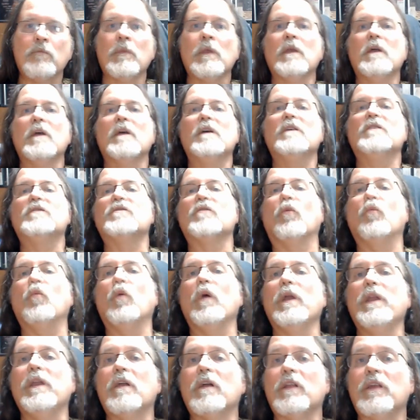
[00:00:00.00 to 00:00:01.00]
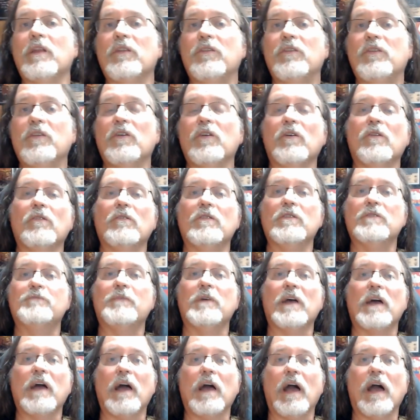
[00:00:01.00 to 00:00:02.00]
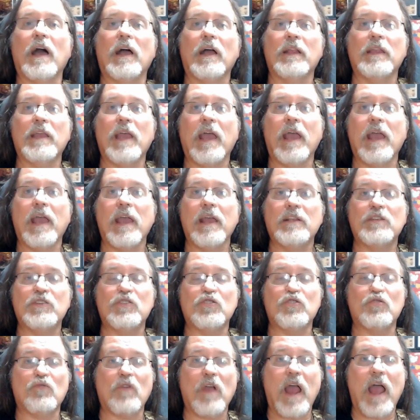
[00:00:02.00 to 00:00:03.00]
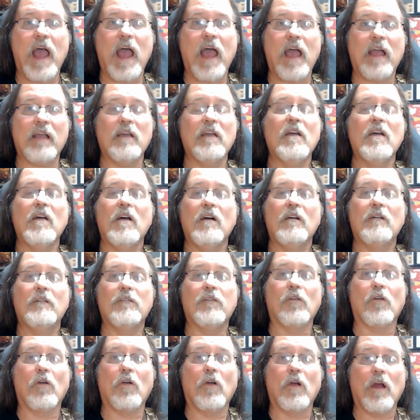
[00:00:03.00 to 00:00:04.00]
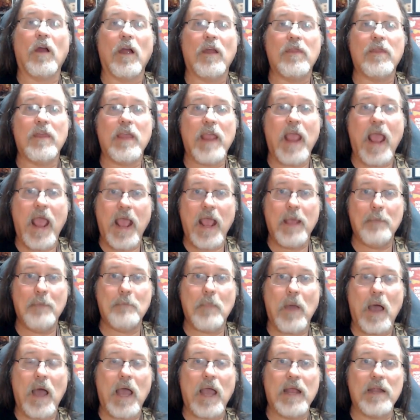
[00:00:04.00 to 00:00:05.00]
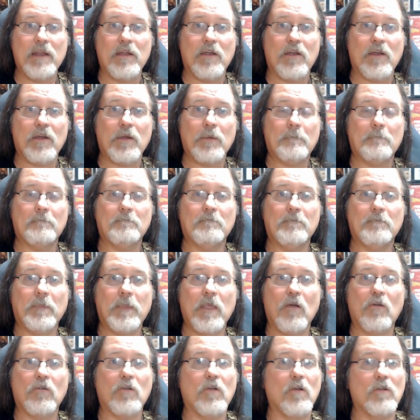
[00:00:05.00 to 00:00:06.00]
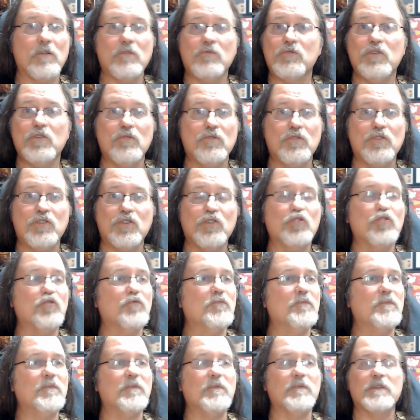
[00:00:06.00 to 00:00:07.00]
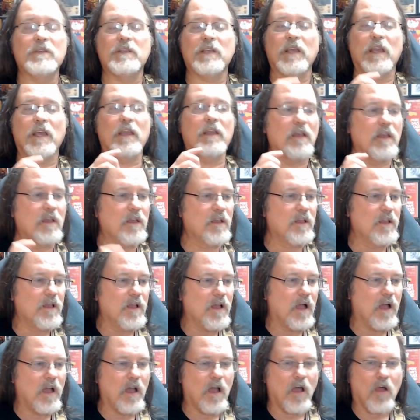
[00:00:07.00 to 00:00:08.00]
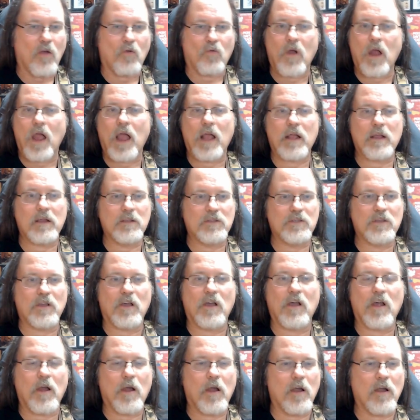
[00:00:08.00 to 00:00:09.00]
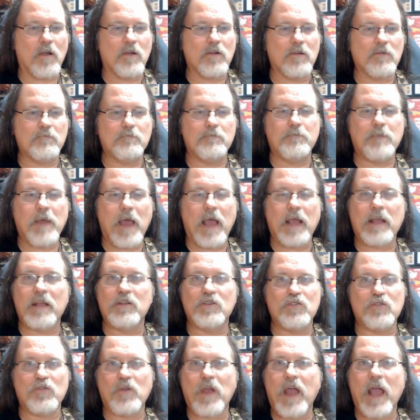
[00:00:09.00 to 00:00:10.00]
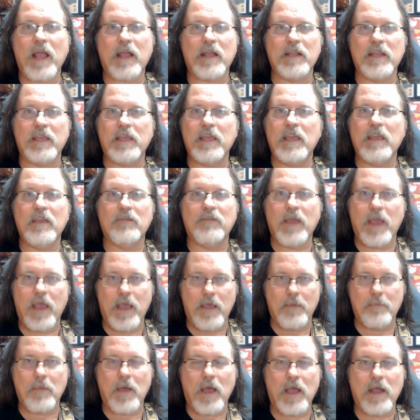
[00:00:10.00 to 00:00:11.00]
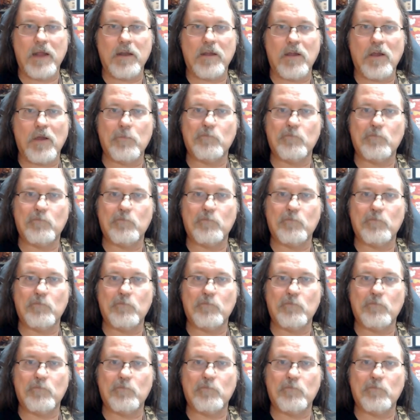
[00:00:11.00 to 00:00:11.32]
So what you're going to do is put on a track for the A minor. Go to YouTube and say rock guitar backing track in the key of A minor.